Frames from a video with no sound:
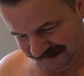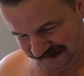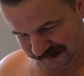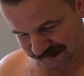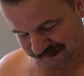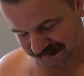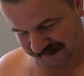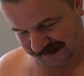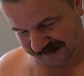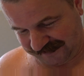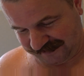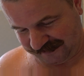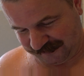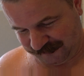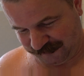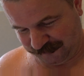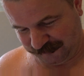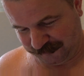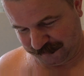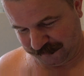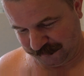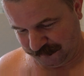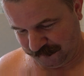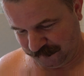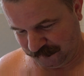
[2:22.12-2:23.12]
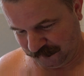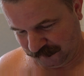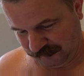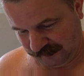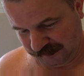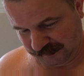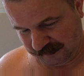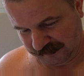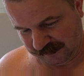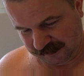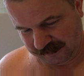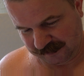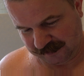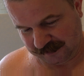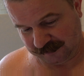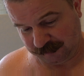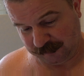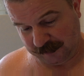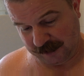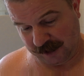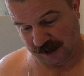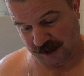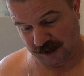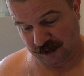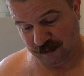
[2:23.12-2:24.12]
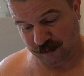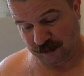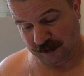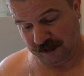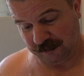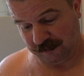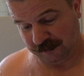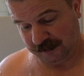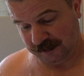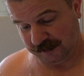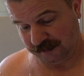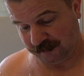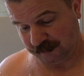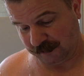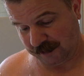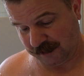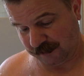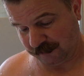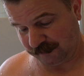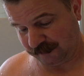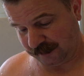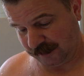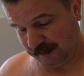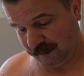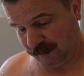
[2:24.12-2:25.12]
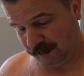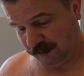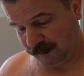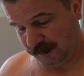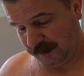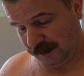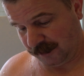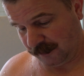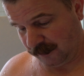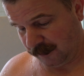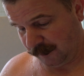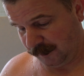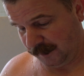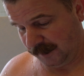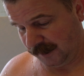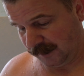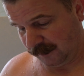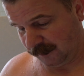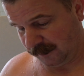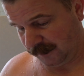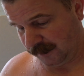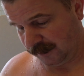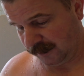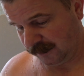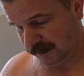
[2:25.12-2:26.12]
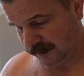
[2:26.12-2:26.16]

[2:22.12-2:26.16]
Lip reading: Radical. There's a bit of homeware on it as well, so it would have been a lot bigger when